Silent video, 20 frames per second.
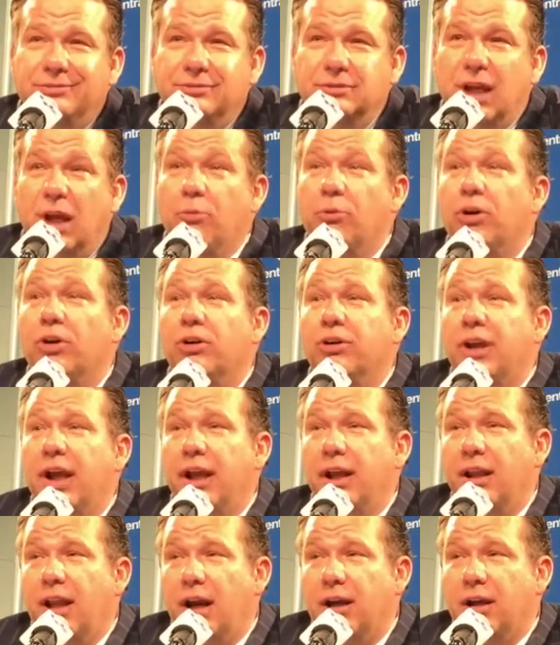And we're going to gain
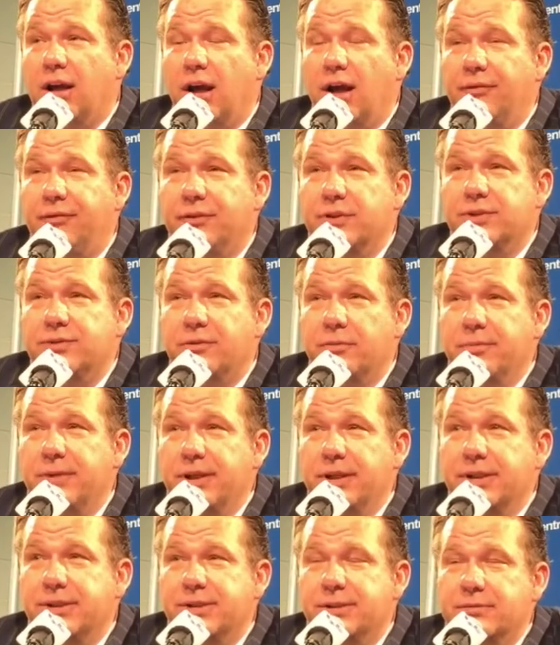a lot of confidence from
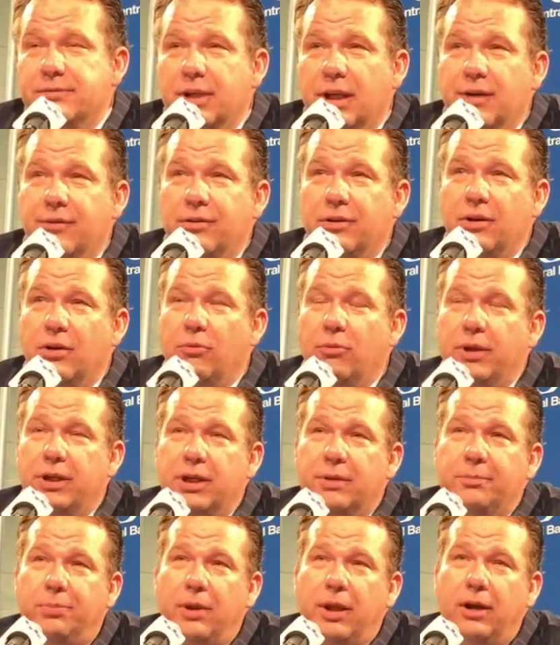this, even though we
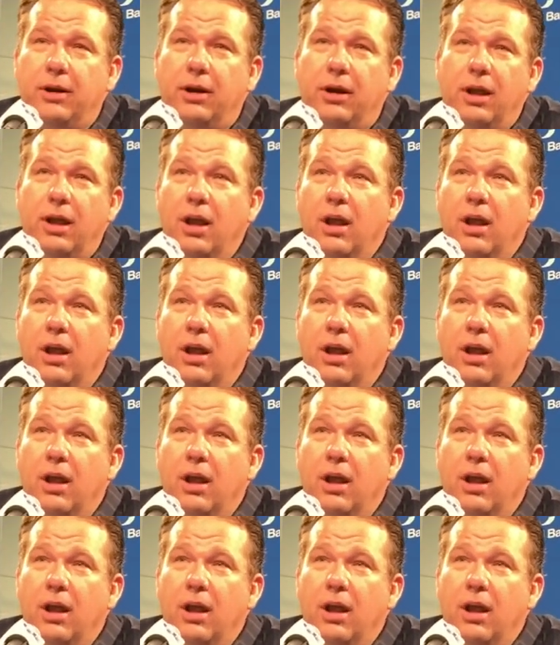didn't play our,